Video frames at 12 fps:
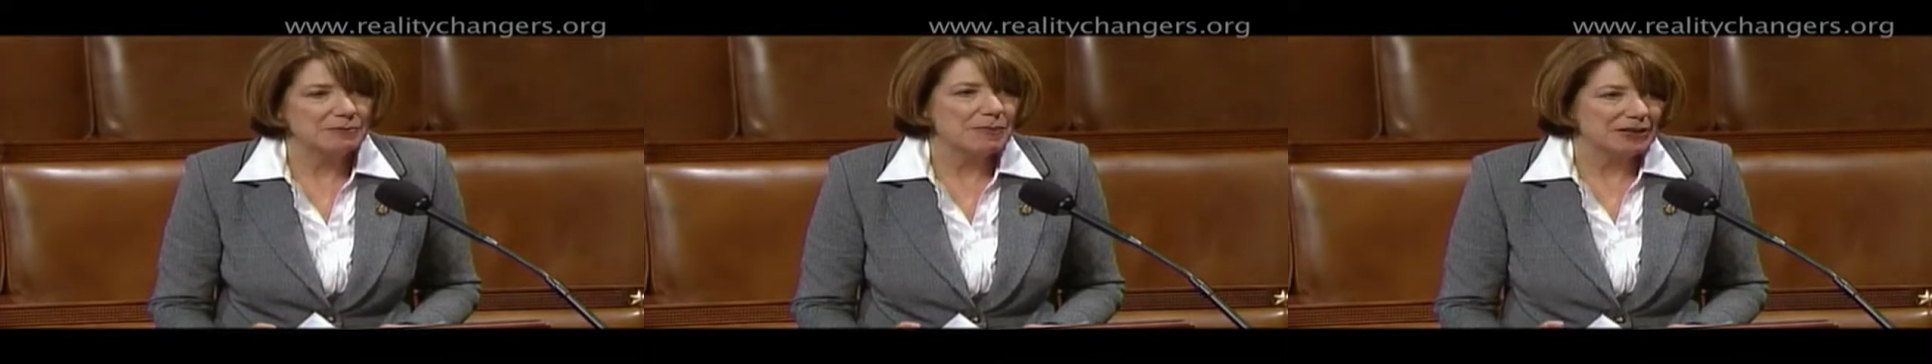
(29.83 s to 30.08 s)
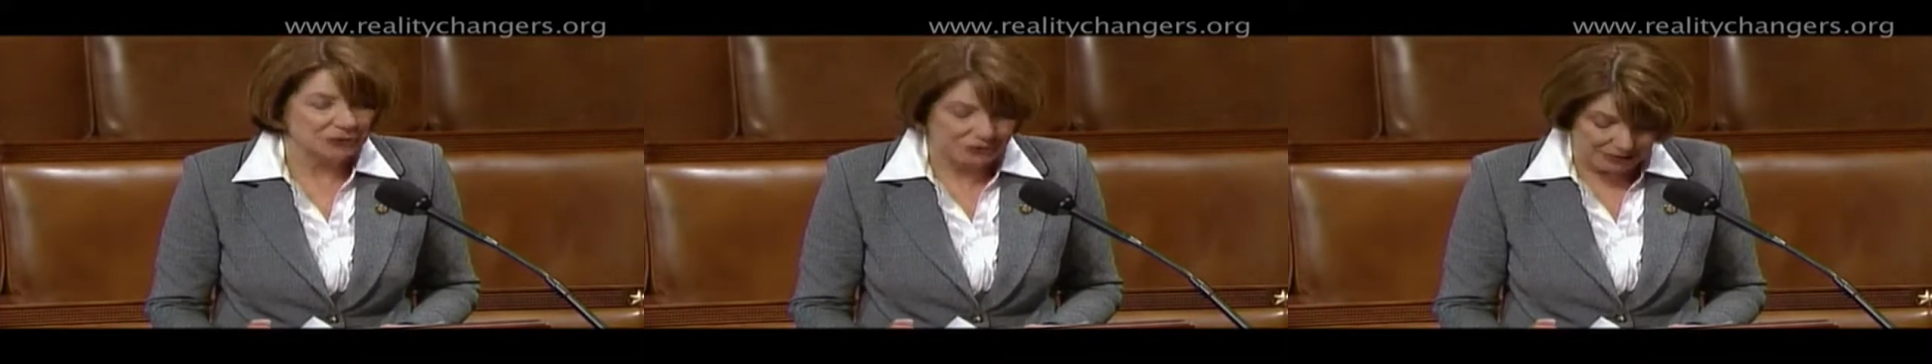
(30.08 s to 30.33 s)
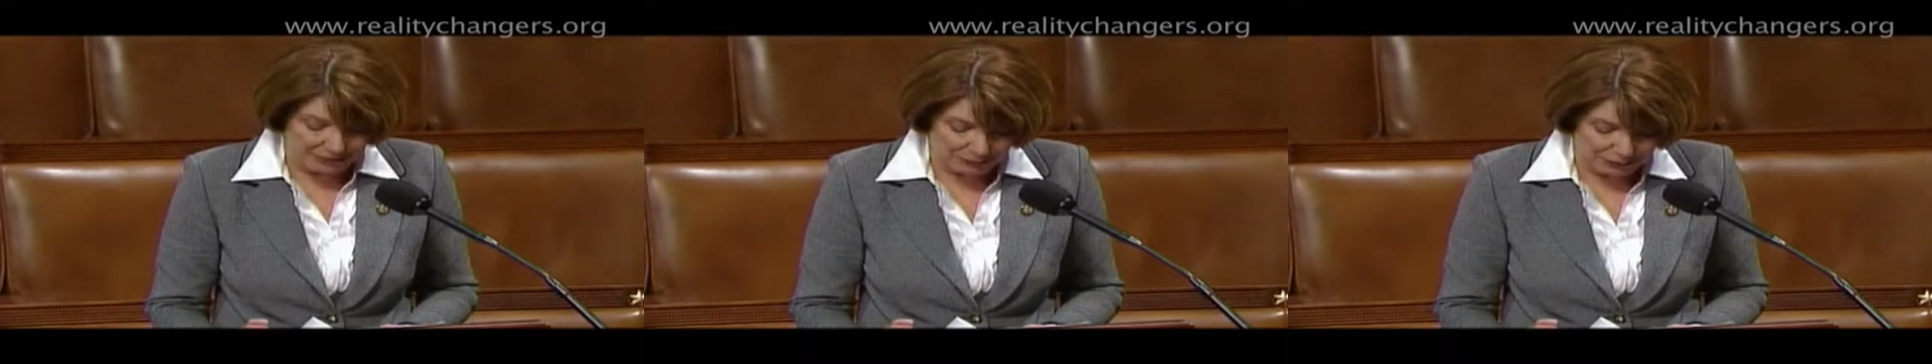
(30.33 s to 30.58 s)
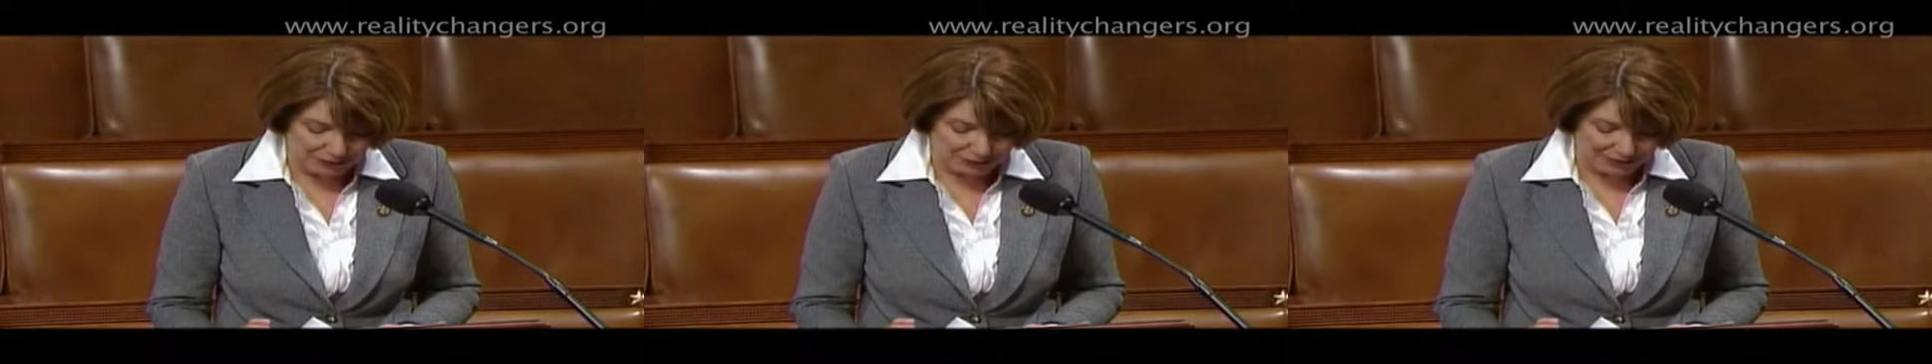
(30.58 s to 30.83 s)
a mentoring
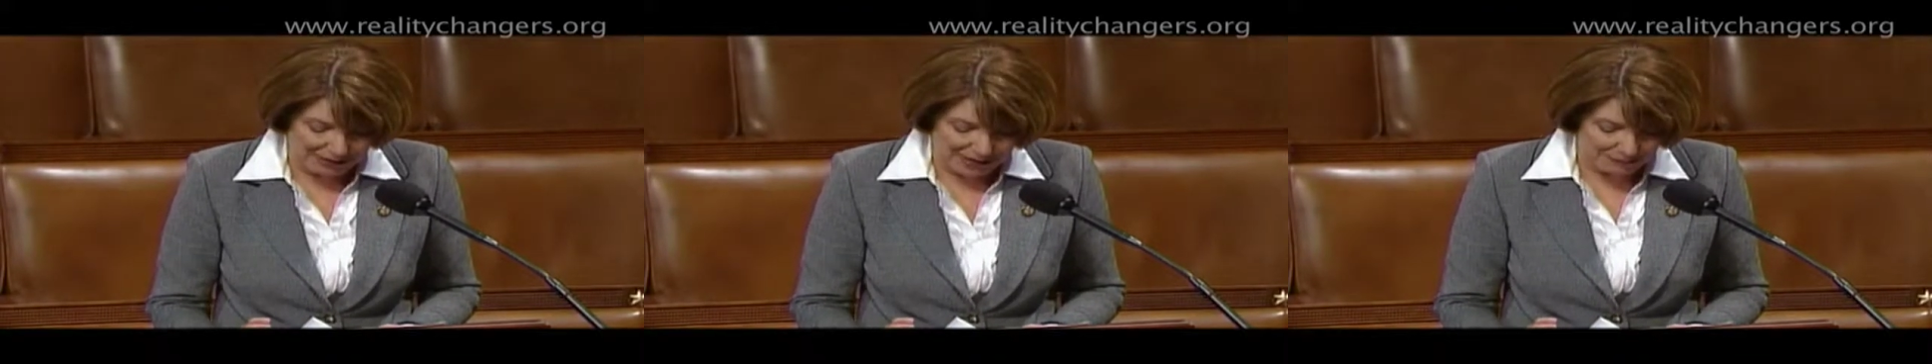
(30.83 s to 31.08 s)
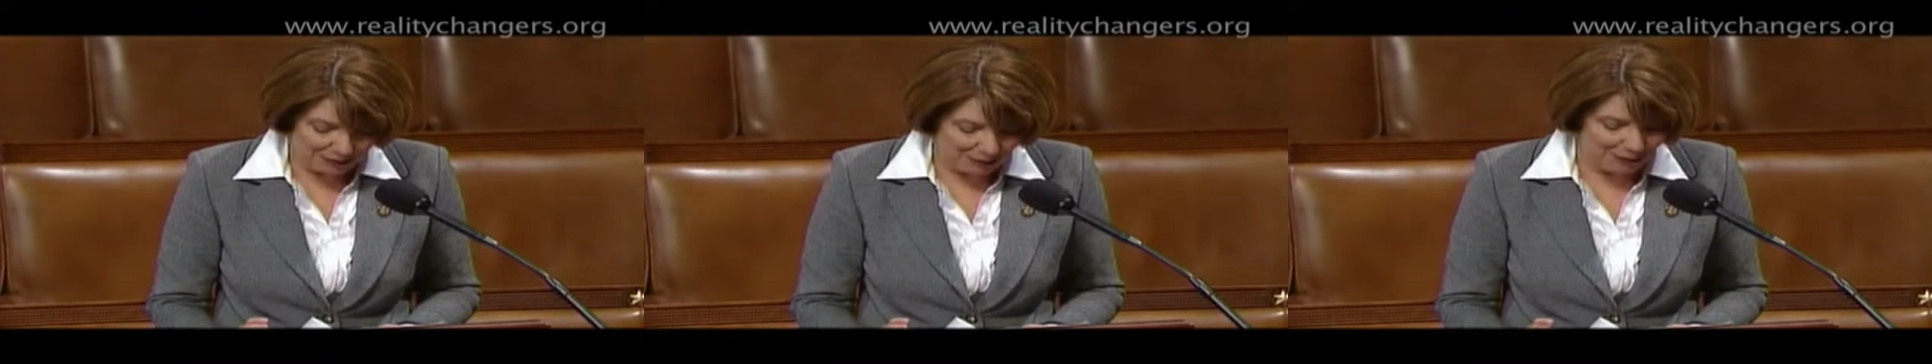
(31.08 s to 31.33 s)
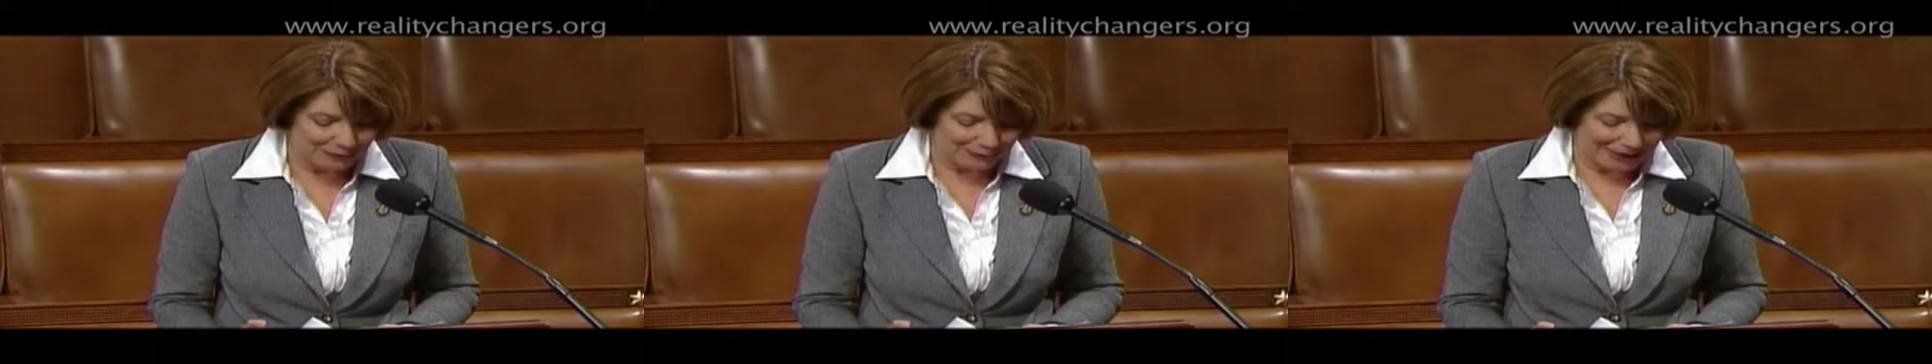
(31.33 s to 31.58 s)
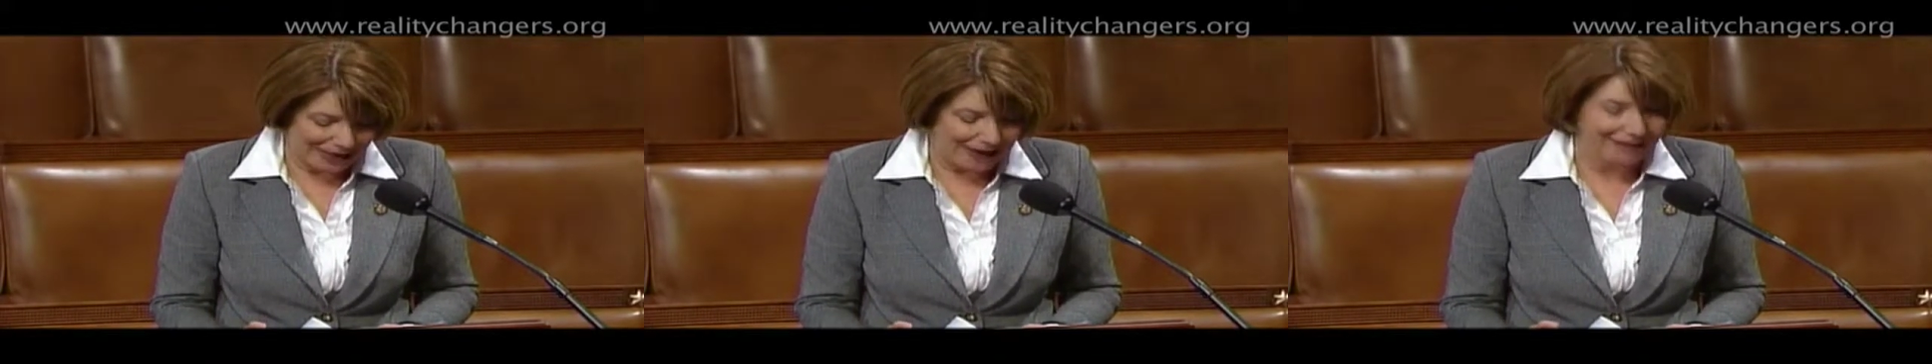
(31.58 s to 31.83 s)
program called
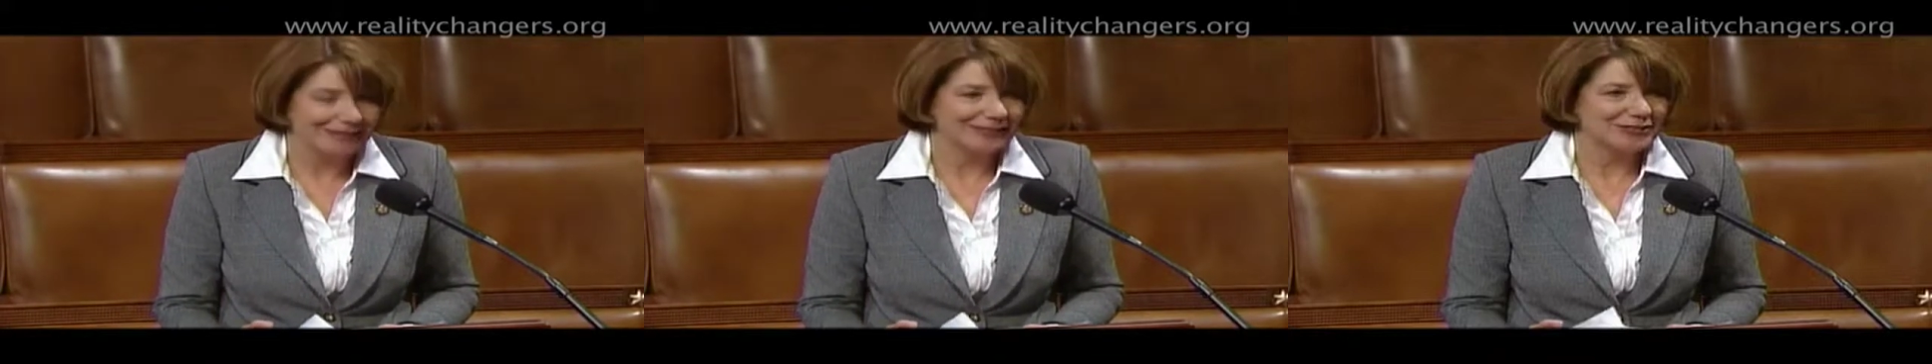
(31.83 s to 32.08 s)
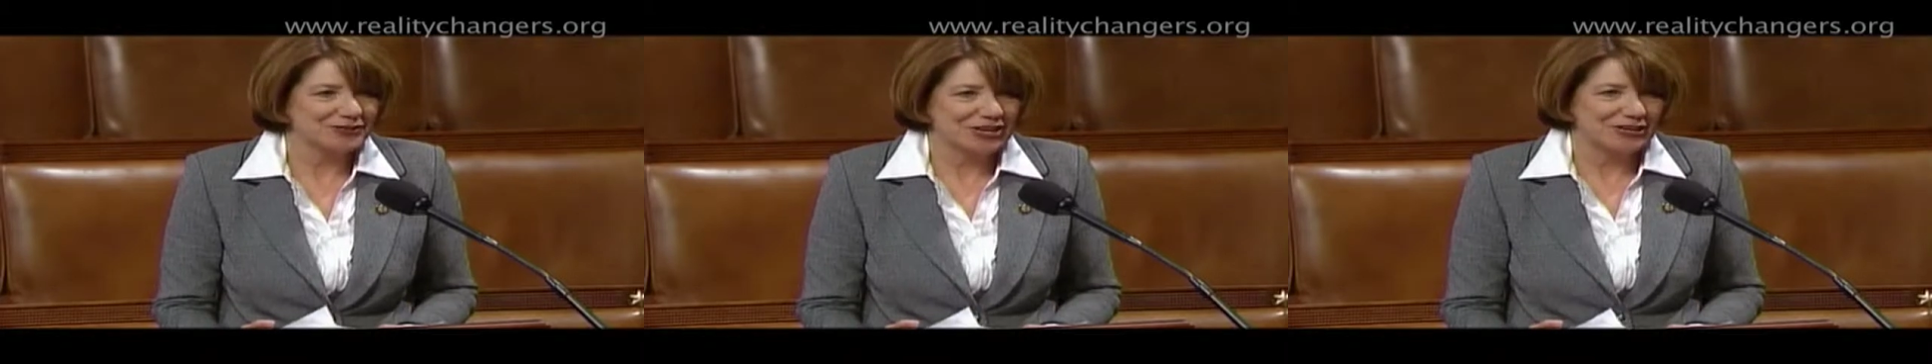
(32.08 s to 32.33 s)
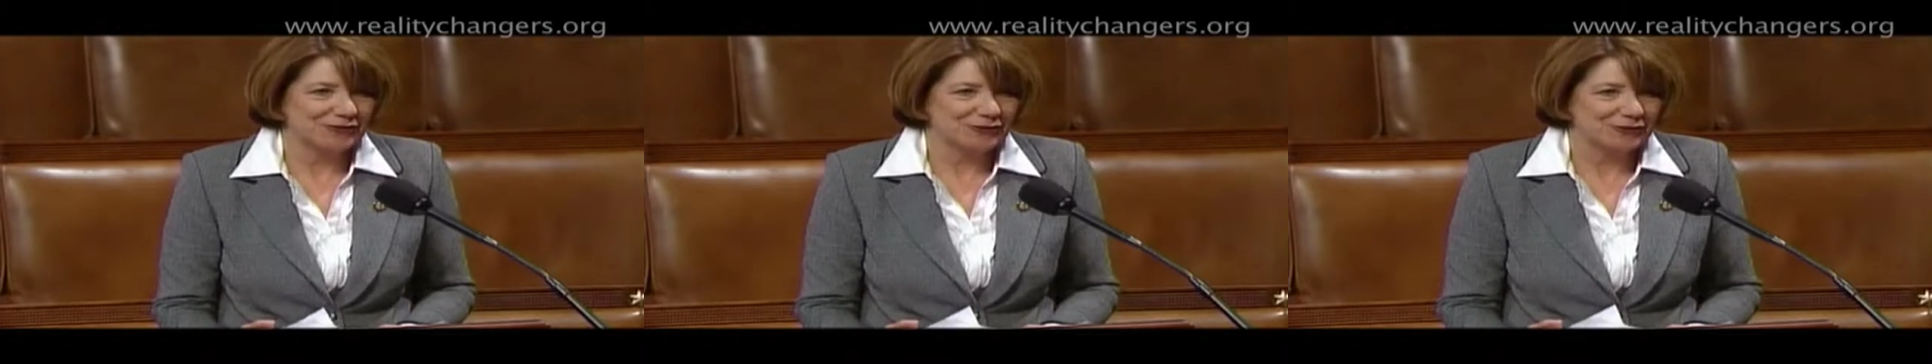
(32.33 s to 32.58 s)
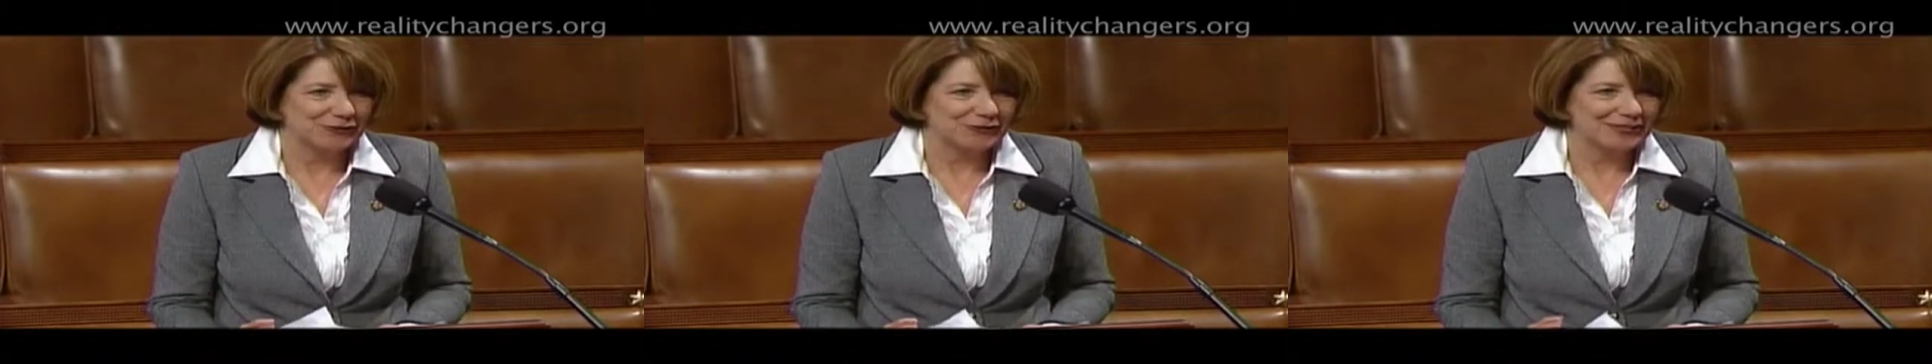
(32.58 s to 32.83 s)
Reality
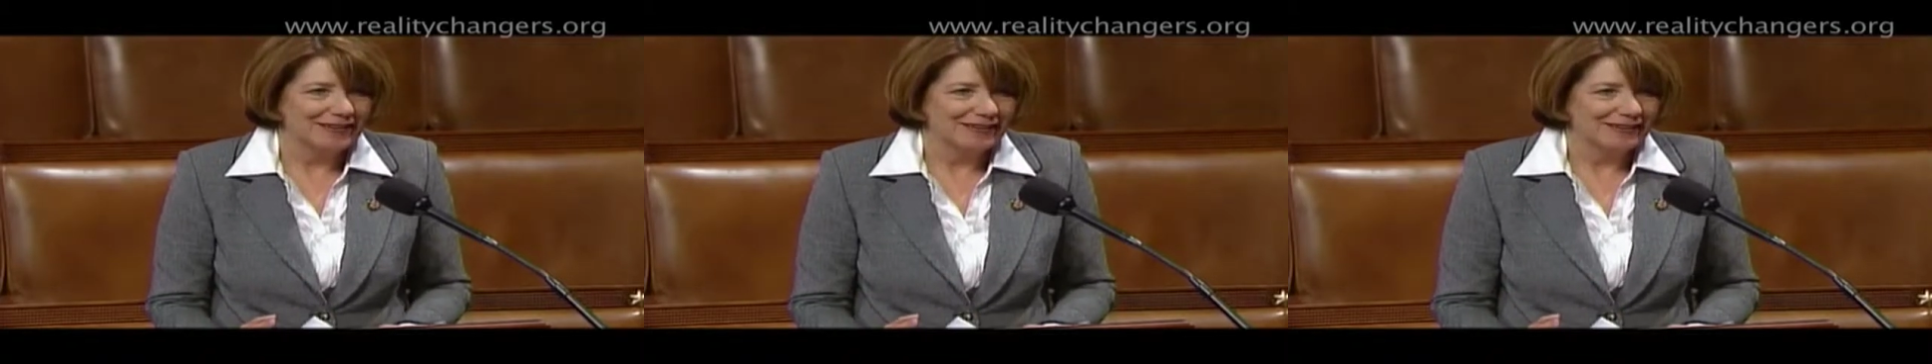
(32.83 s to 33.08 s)
Changers.